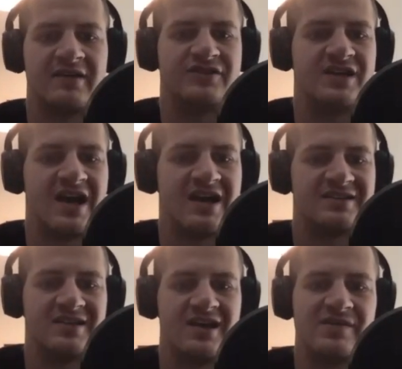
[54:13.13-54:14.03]
if she
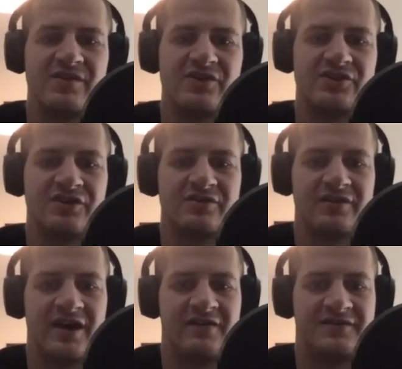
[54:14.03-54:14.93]
has any
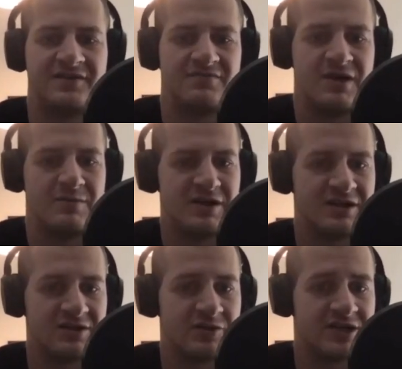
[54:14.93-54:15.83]
mojo left. Maybe
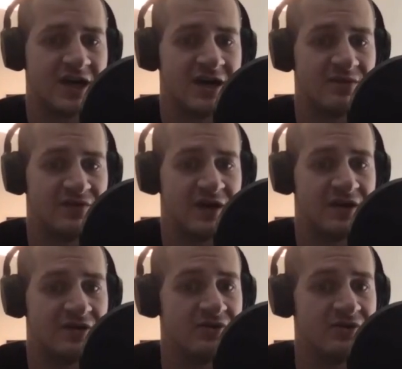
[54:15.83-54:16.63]
it's a retirement fight.